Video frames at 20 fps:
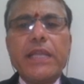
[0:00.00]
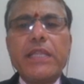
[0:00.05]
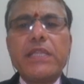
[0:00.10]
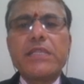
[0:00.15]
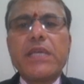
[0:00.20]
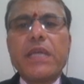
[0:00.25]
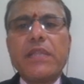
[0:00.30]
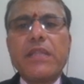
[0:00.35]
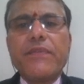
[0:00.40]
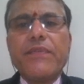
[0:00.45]
These
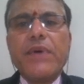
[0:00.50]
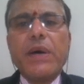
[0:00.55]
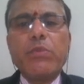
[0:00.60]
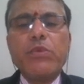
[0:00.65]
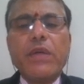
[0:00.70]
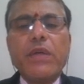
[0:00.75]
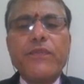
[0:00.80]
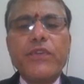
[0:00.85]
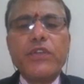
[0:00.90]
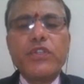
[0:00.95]
are the
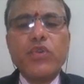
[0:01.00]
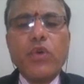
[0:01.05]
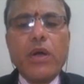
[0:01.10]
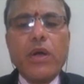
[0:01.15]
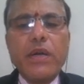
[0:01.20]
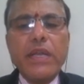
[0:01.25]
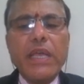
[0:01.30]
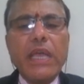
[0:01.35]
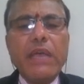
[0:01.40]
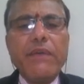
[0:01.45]
formulae which you are
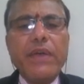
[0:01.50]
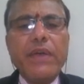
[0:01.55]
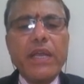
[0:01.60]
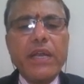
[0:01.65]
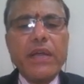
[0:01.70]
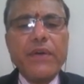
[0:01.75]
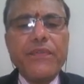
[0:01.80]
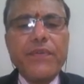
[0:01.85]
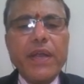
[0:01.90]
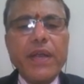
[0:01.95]
already aware
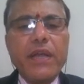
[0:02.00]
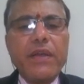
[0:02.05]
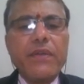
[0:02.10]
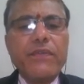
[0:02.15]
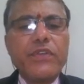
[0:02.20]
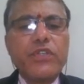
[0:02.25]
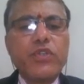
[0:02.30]
of, right?